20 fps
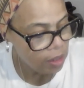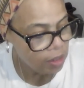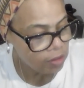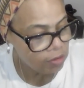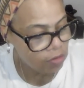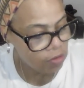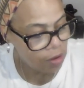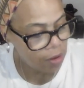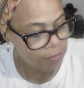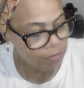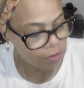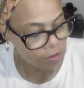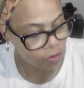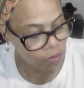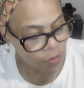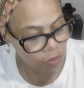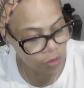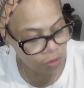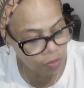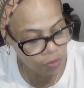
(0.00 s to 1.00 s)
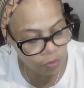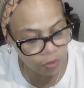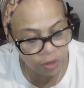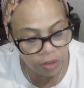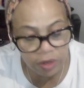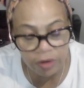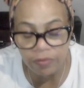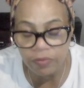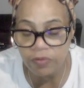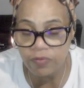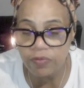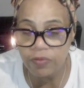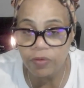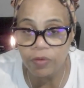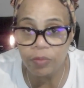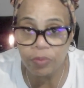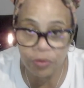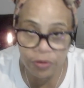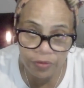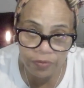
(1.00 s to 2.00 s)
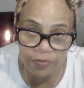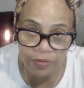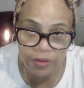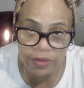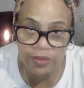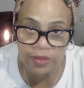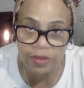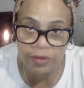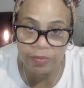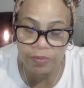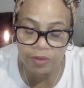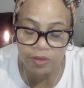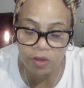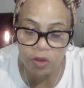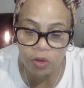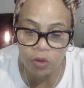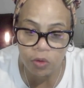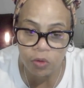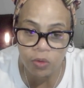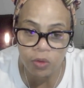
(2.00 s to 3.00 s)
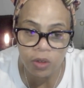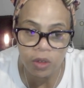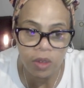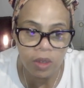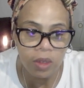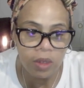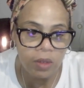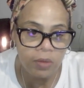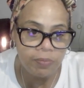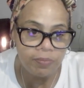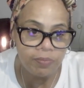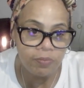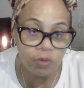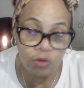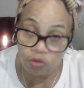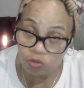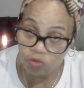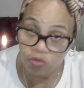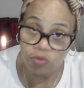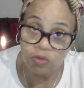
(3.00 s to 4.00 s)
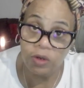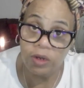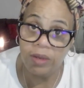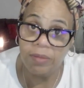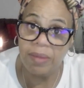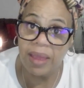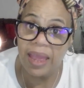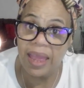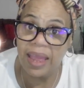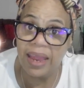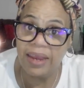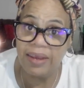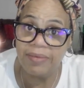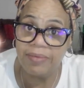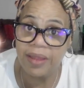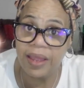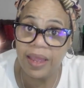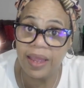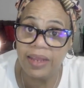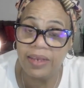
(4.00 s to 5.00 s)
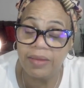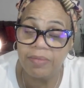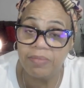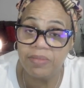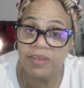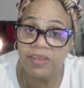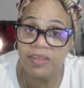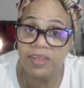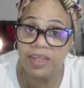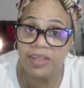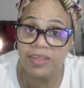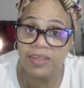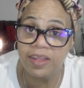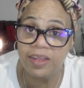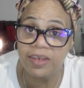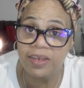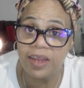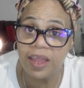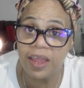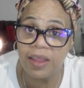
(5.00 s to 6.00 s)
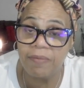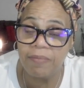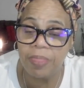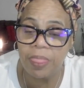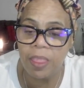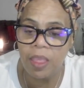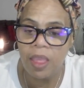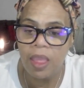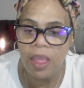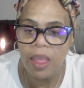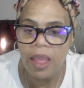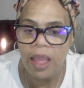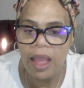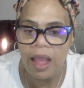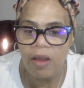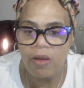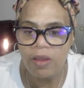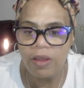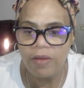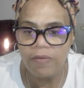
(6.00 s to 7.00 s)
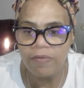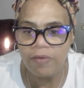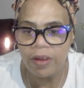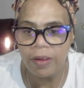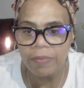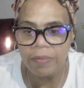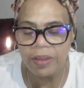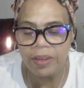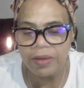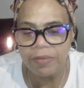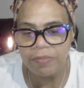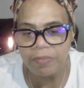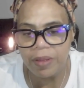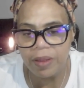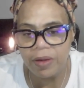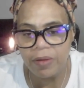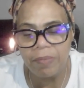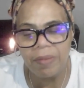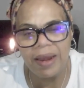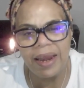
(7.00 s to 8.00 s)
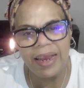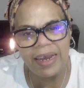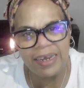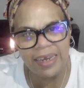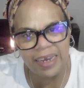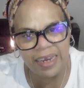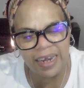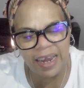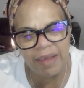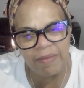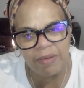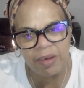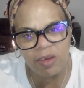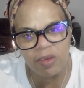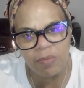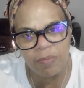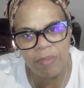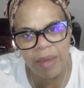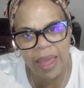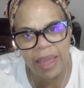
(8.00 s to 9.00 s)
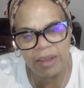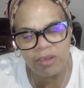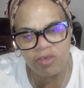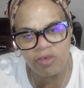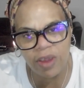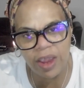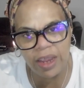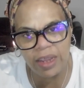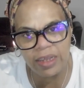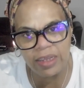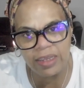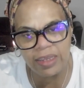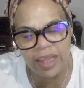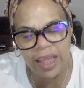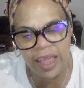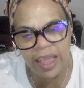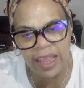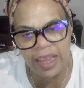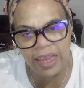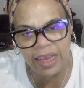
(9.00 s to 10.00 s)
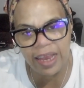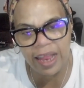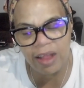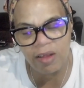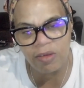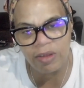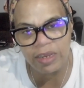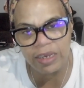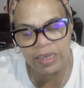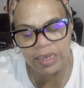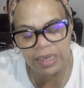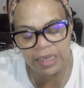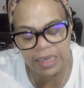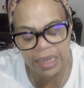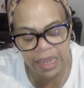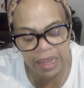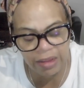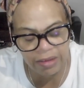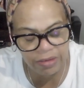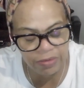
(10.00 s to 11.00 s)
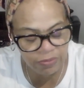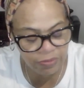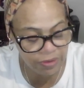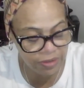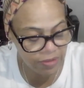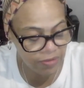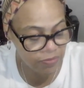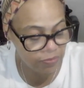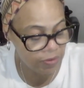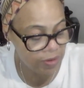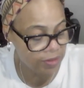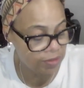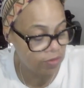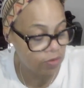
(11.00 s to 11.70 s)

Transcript: So I'm still recovering from the previous episode, which was really bad. I had to miss that Sunday. However, I'm getting better, but I did have a little backtrack because I ate out at the Italian restaurant.